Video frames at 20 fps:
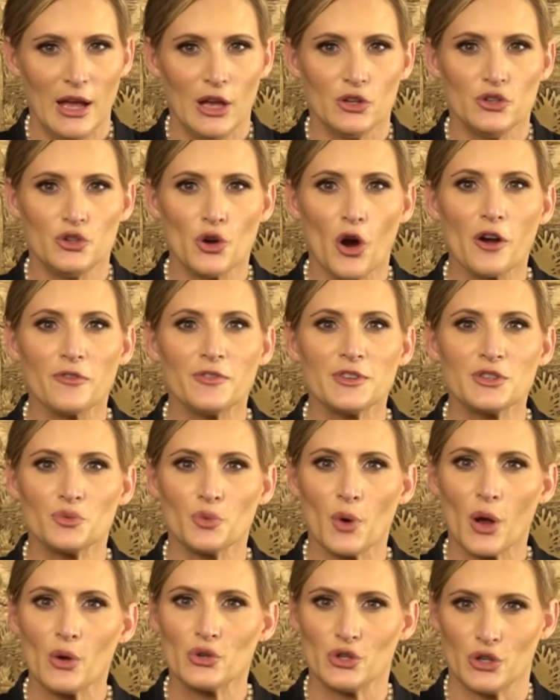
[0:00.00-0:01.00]
Jarvis
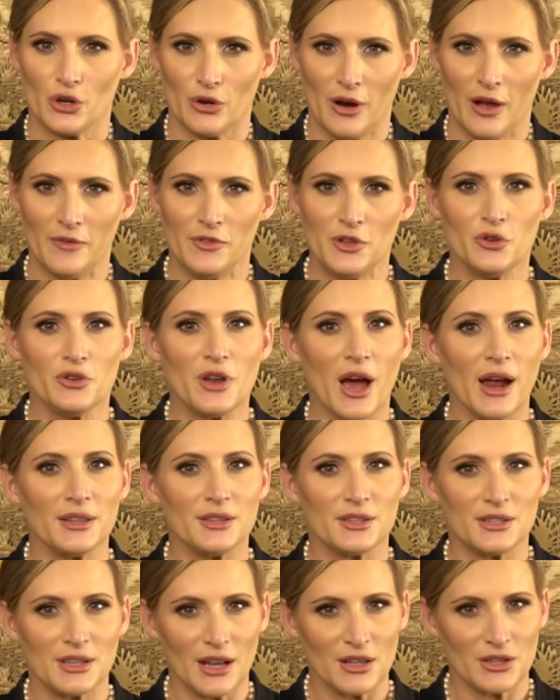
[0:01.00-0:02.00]
Rozier of the United
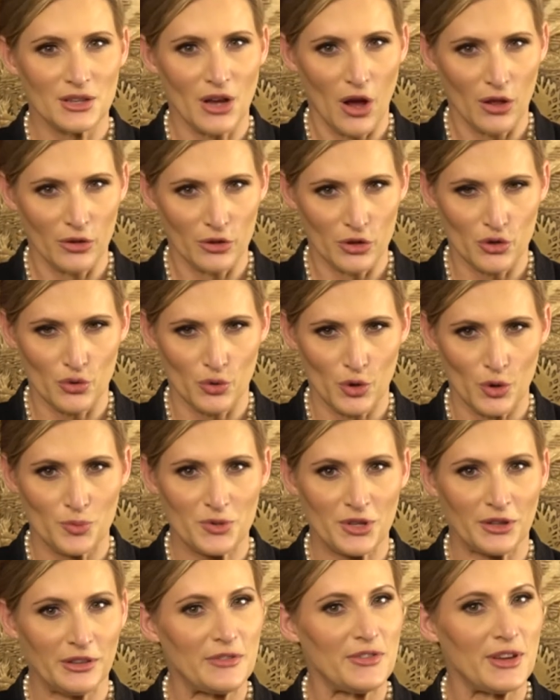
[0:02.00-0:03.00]
States Colored
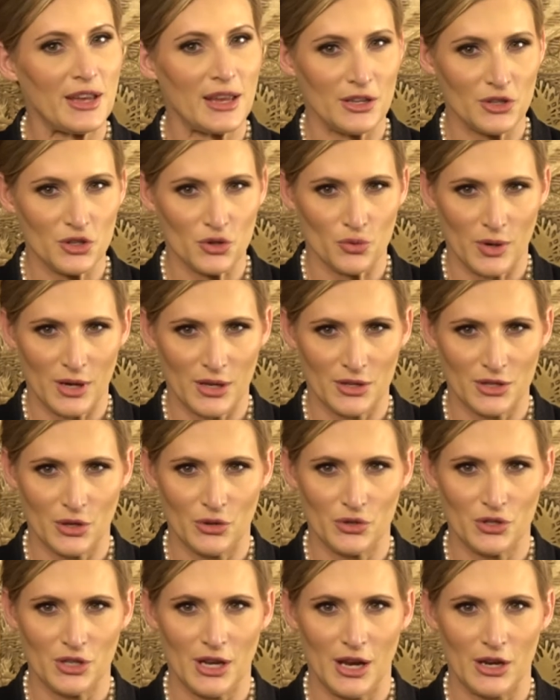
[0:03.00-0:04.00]
Troops Living History
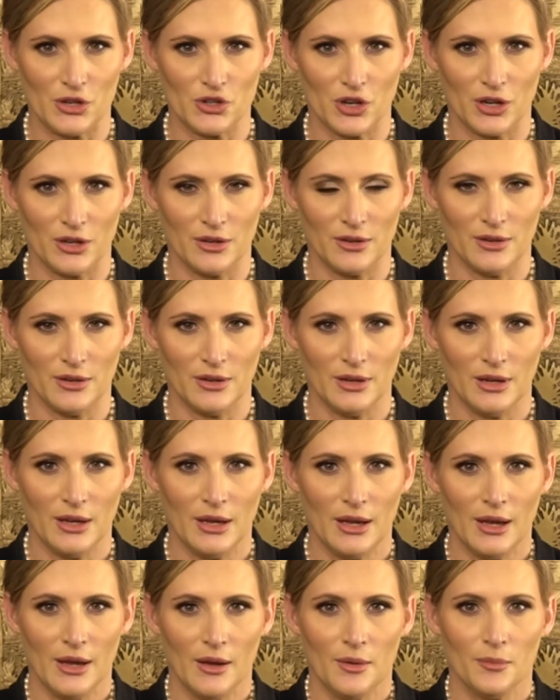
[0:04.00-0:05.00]
Association,
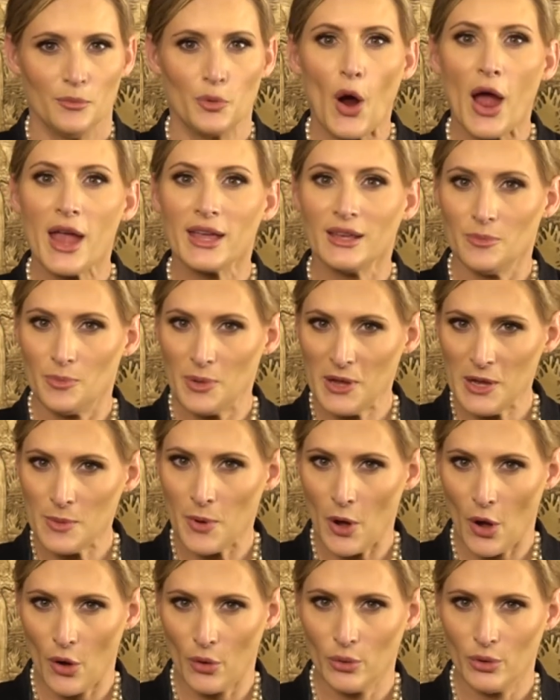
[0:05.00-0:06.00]
Brian
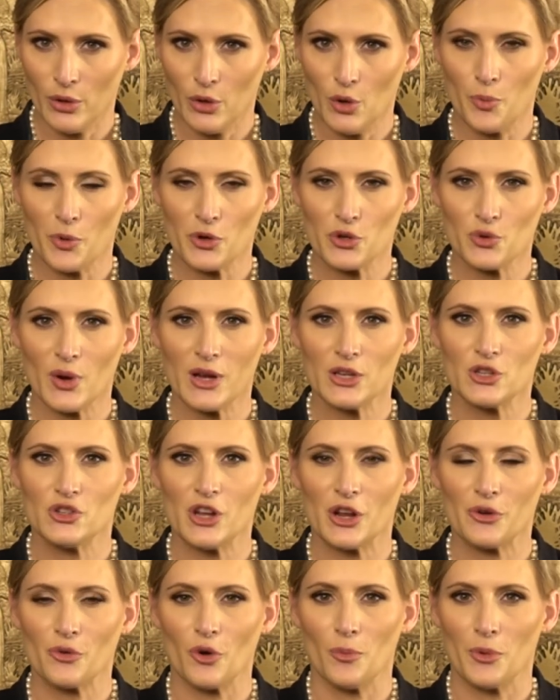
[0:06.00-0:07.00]
Bebo, who portrays
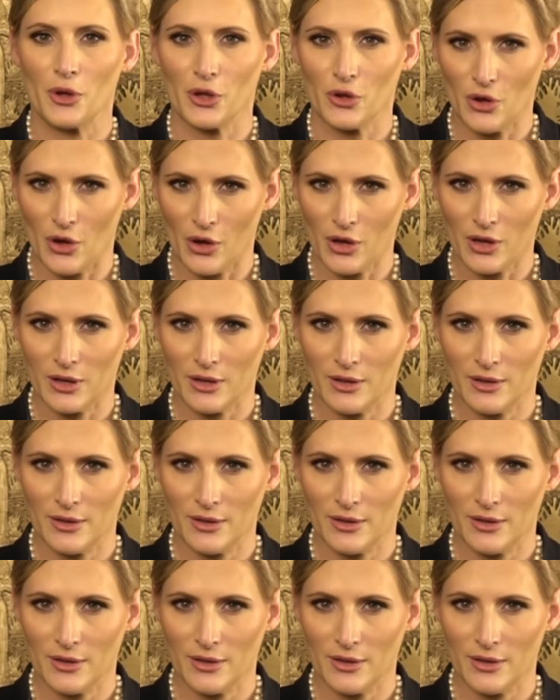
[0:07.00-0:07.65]
General McCook,